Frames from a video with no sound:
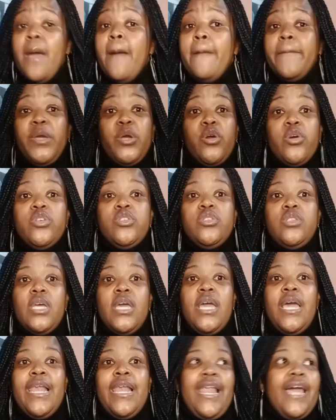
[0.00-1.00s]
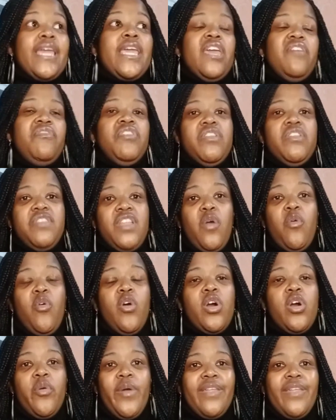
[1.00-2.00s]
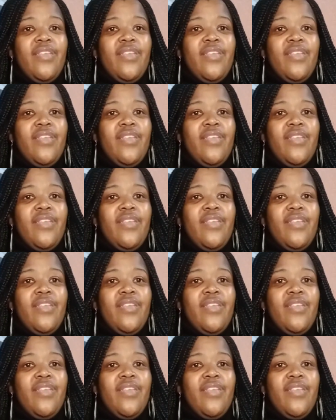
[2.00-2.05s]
because like, even if they walk away,